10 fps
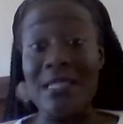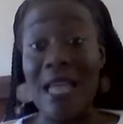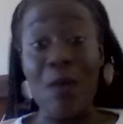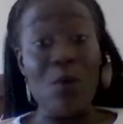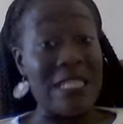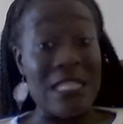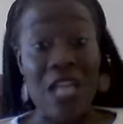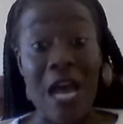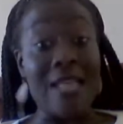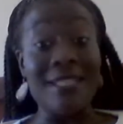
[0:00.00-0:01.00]
was
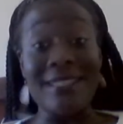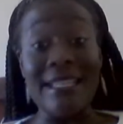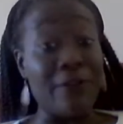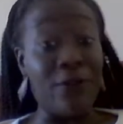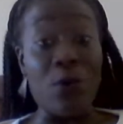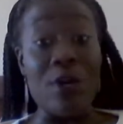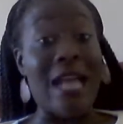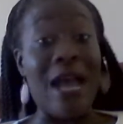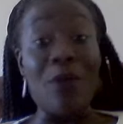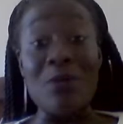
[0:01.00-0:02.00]
not in for it.
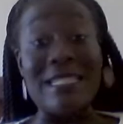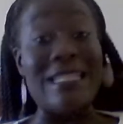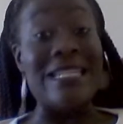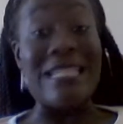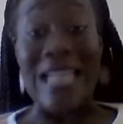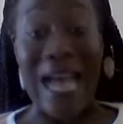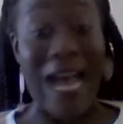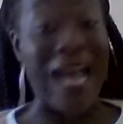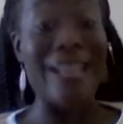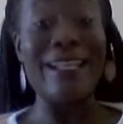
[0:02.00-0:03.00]
I was
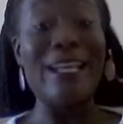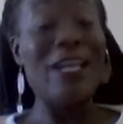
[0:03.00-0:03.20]
not